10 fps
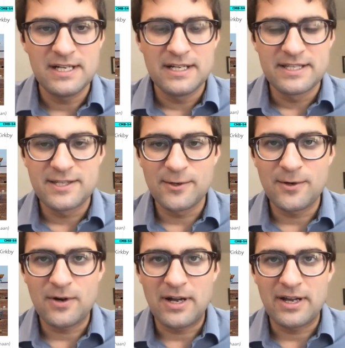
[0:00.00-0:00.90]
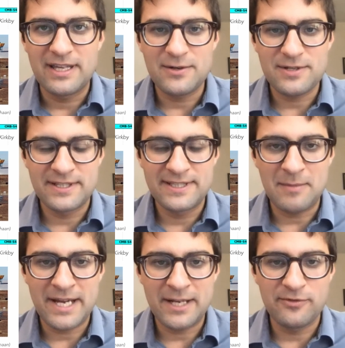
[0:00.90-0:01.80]
So here's a
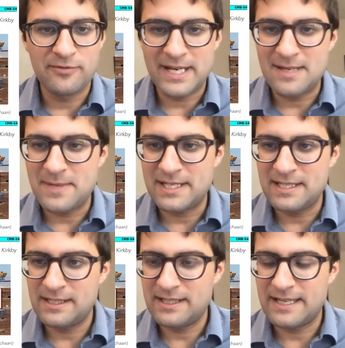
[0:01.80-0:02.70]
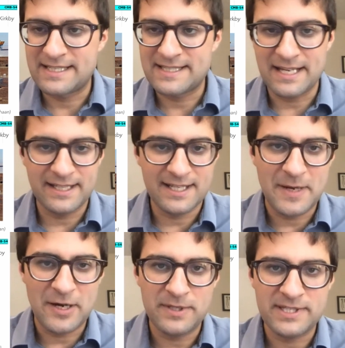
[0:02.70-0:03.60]
timeline with many, many exciting
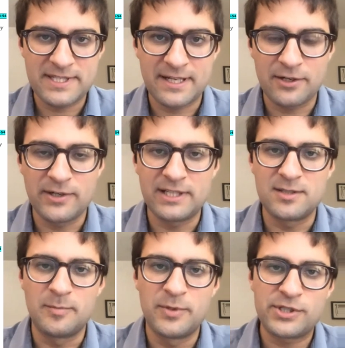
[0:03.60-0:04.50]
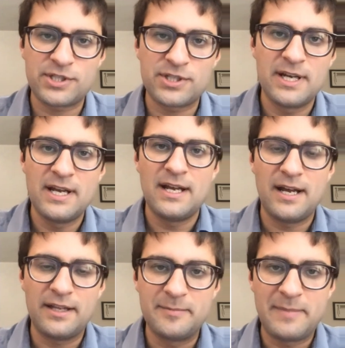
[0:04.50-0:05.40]
experiments that are going to push
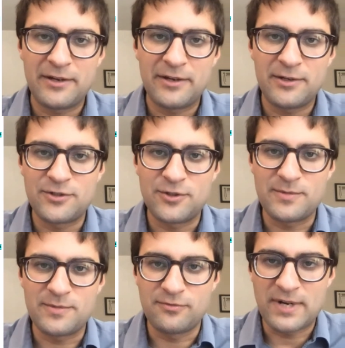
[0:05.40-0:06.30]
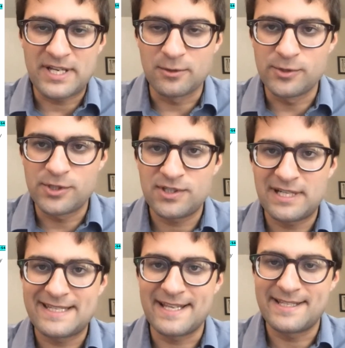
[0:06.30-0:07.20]
the boundary in terms of resolution and
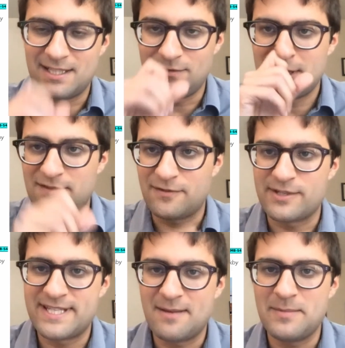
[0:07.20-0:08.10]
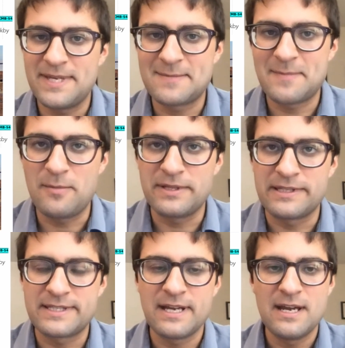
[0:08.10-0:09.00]
sensitivity for CMB
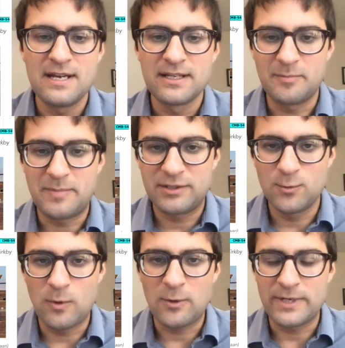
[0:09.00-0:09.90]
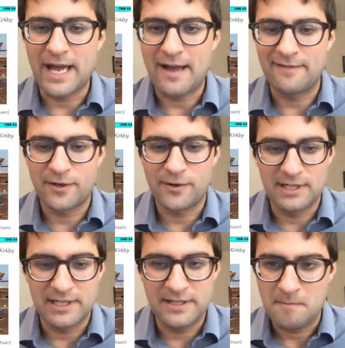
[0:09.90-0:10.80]
experiments compared to what we have
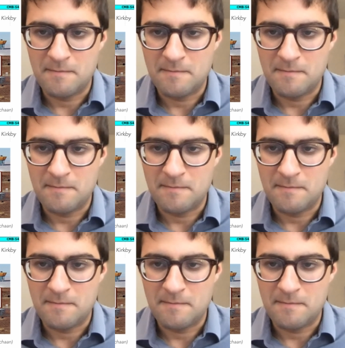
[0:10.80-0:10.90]
currently.